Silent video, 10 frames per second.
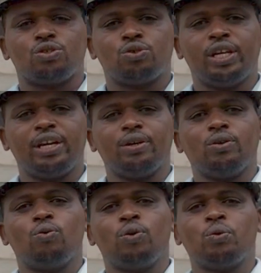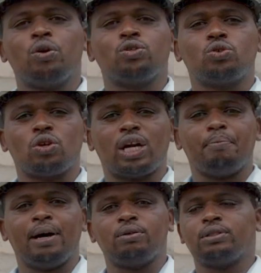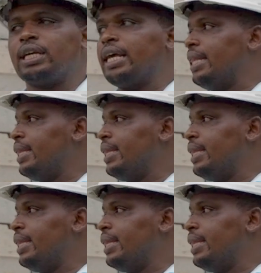Today we want to talk about